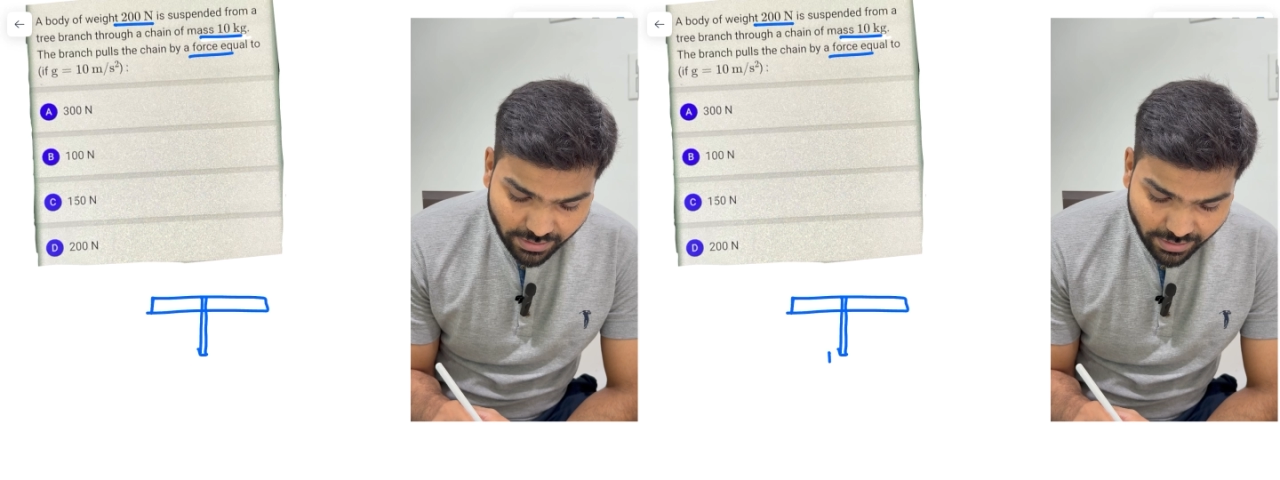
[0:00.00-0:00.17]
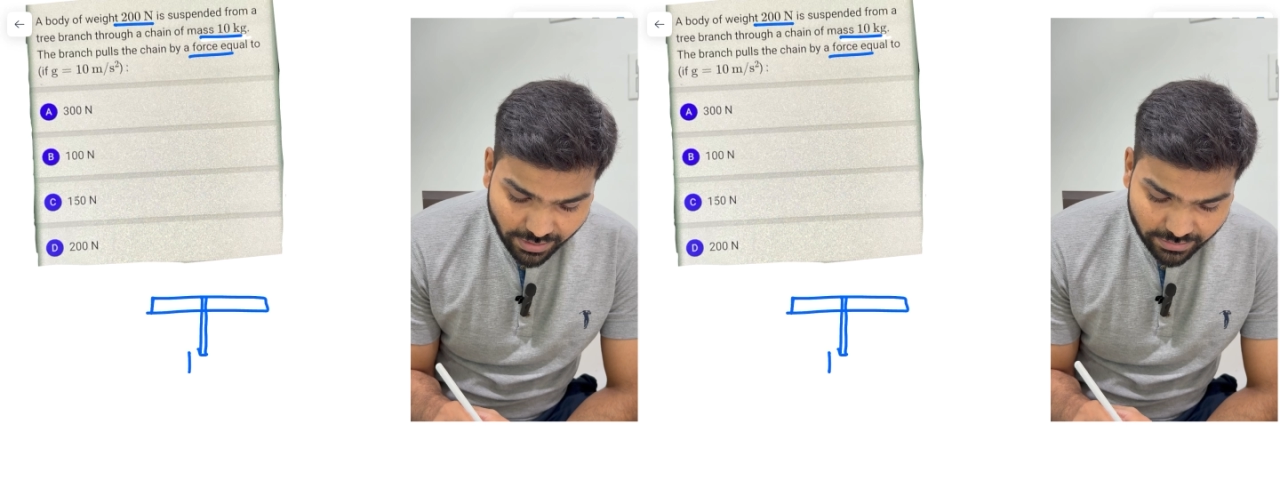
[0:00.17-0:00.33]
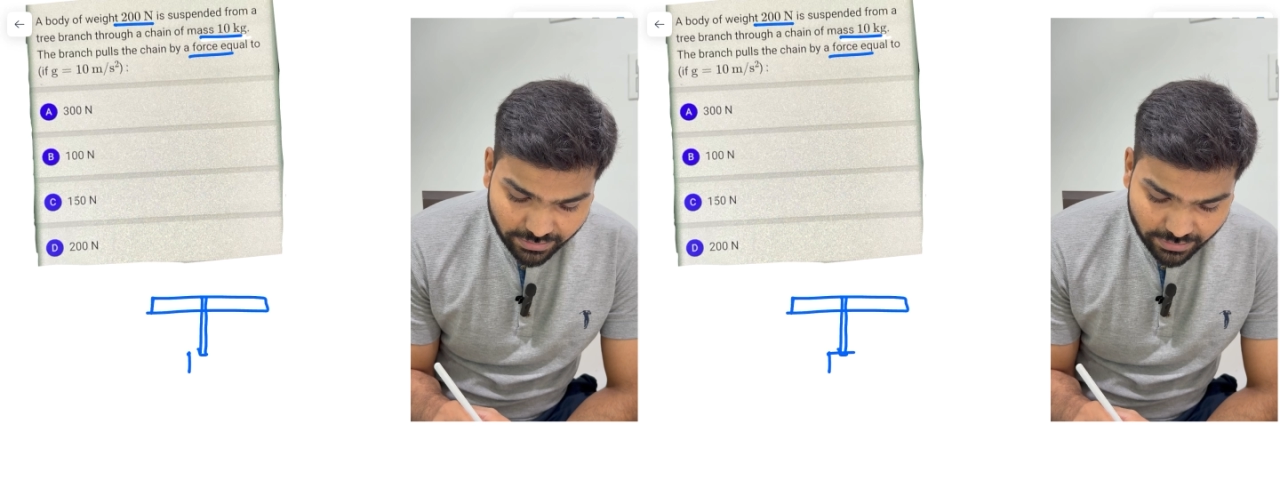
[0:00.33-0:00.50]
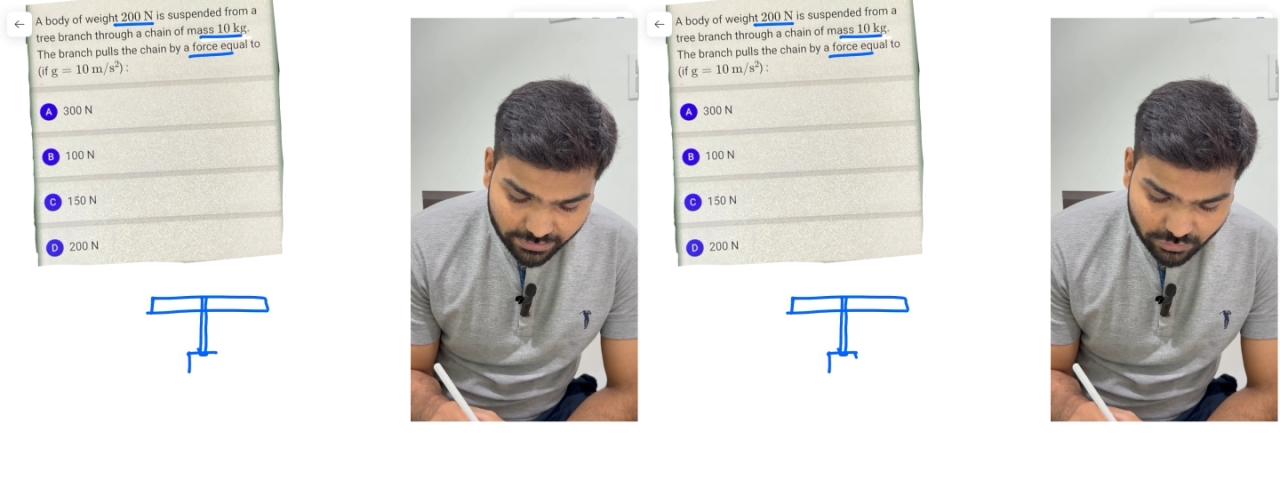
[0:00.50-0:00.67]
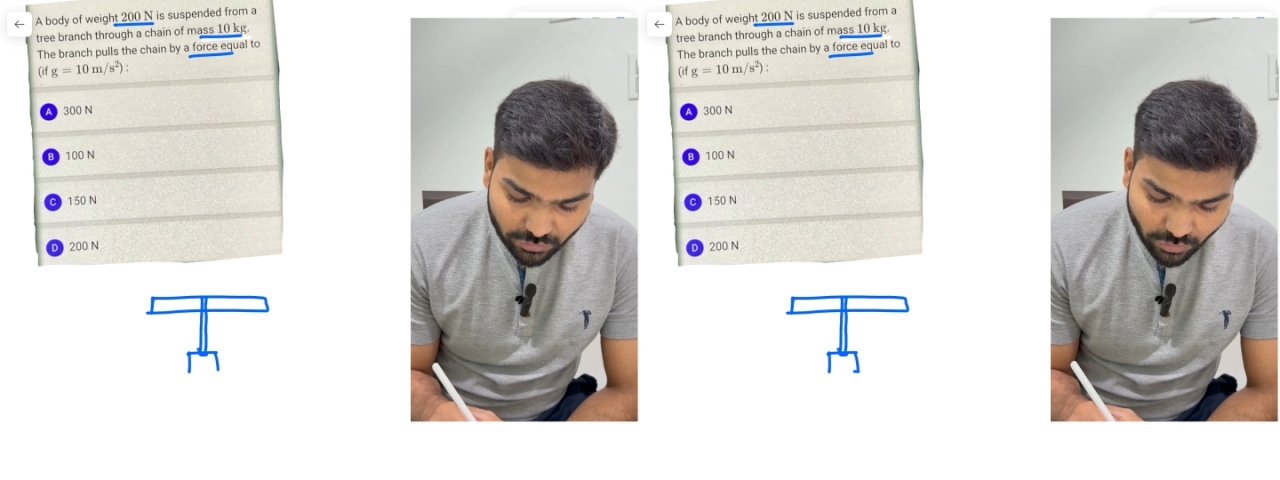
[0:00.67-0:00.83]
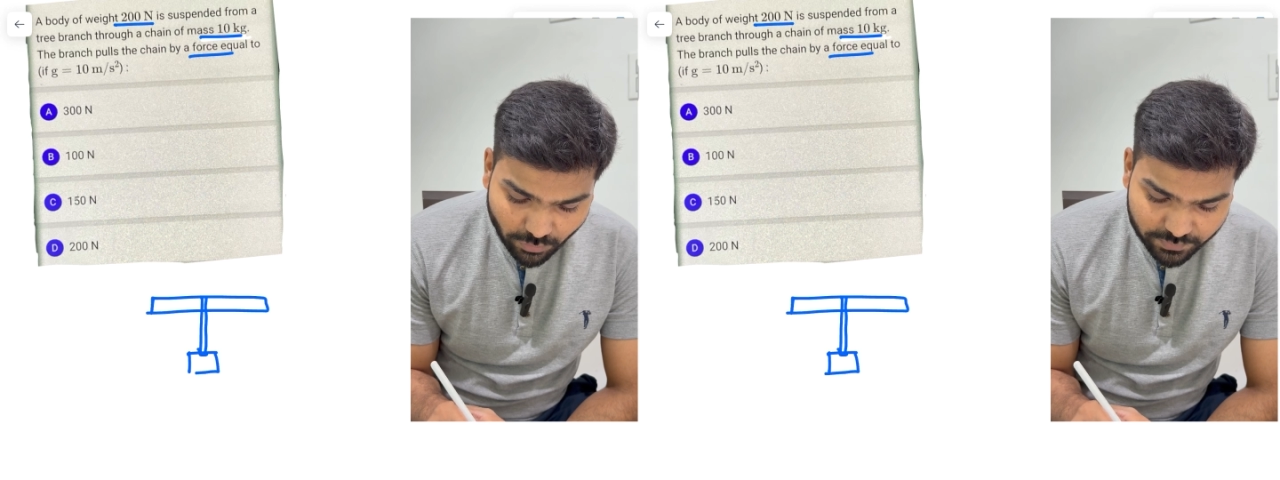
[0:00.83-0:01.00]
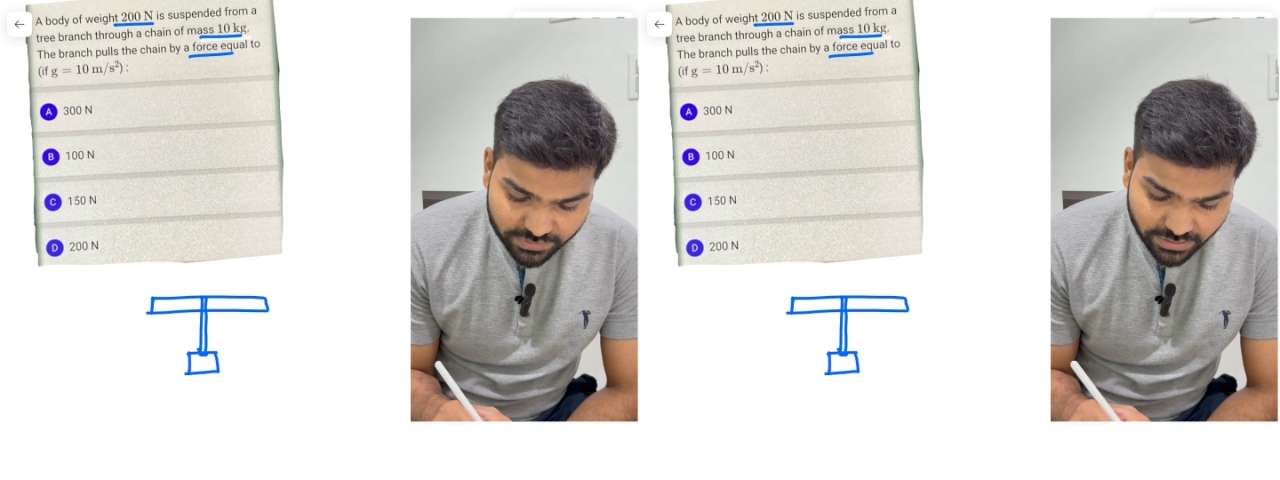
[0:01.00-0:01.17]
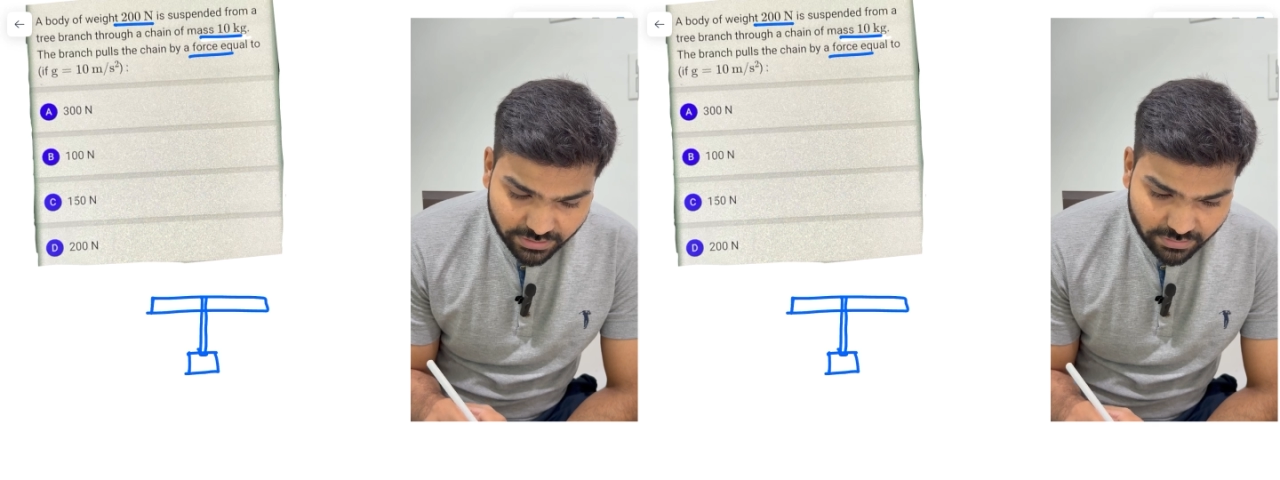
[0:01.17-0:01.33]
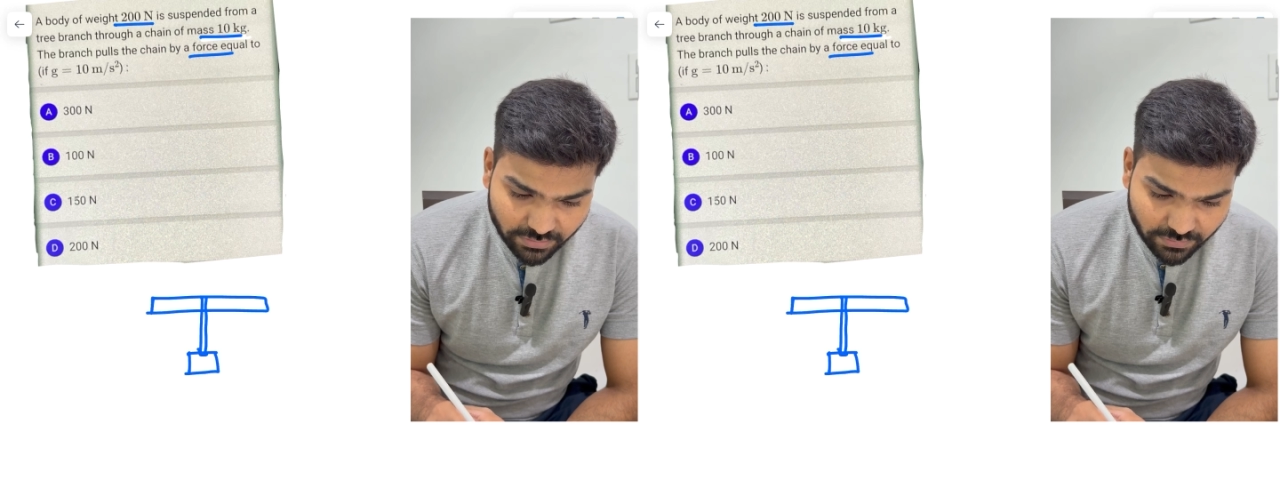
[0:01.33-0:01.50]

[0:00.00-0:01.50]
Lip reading: and there is an object